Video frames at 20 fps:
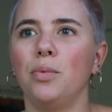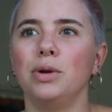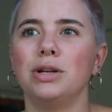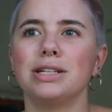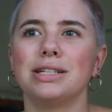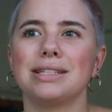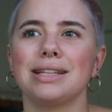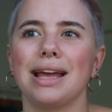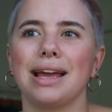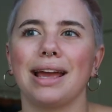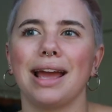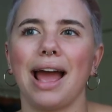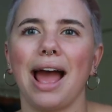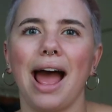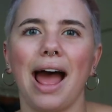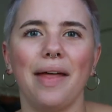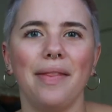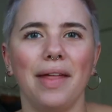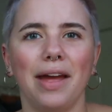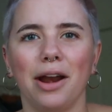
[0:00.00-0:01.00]
we just like
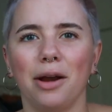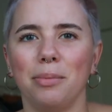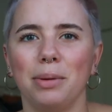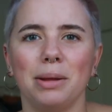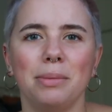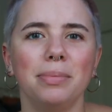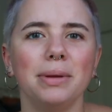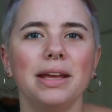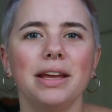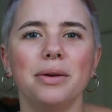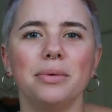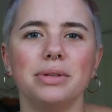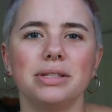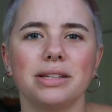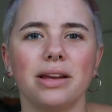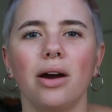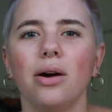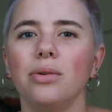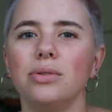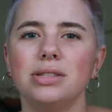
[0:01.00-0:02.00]
had the Airbnb. It was
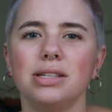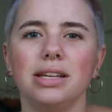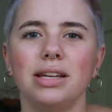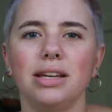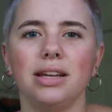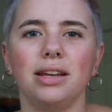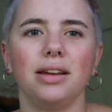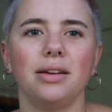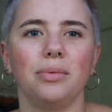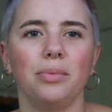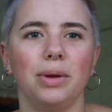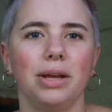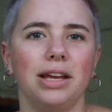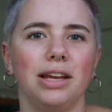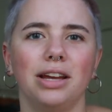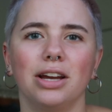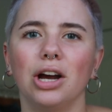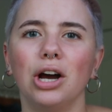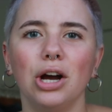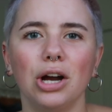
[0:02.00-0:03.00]
cozy,
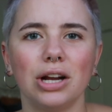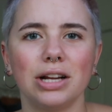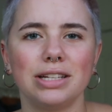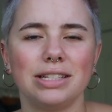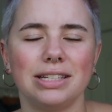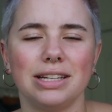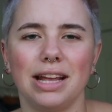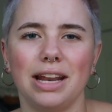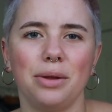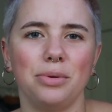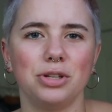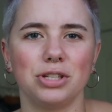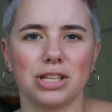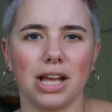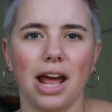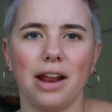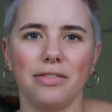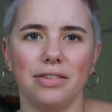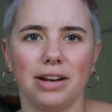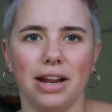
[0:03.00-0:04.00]
we cooked, and it was just
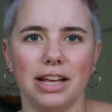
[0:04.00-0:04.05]
kind of a